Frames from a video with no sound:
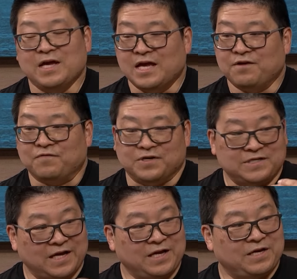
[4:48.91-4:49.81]
Every
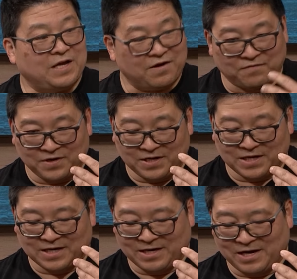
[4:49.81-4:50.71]
take, every
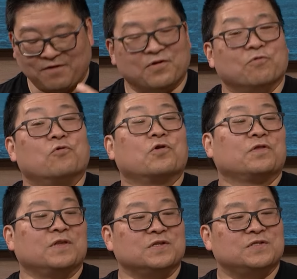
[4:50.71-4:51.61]
uh, every
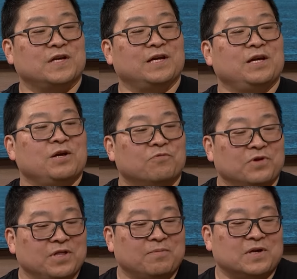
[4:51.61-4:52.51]
word they say,
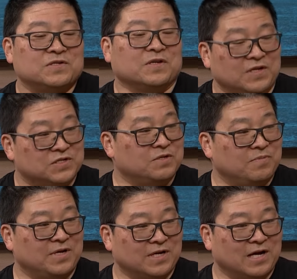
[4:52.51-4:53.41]
really basically needs to
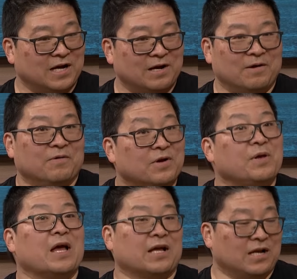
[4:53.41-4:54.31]
be uh,
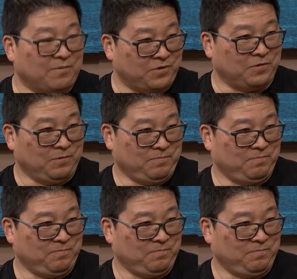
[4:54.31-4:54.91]
economical.